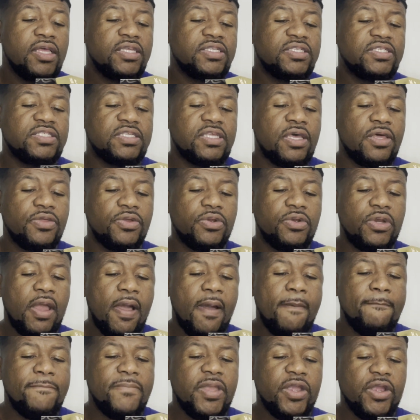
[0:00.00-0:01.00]
Southern
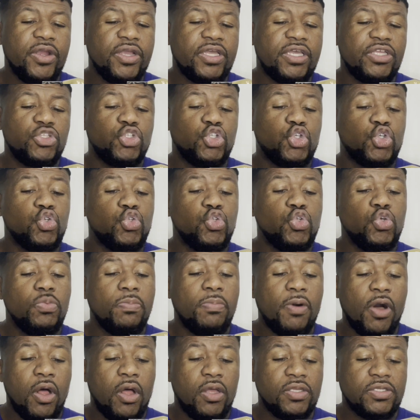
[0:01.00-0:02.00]
American tulu
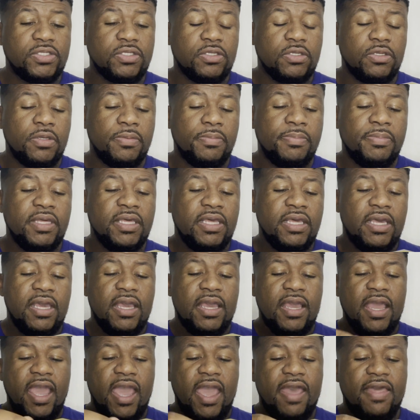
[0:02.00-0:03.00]
balsam.
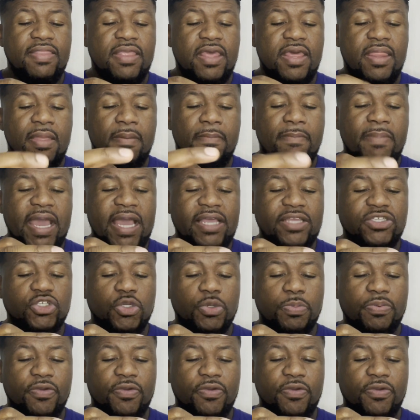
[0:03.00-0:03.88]
And then the master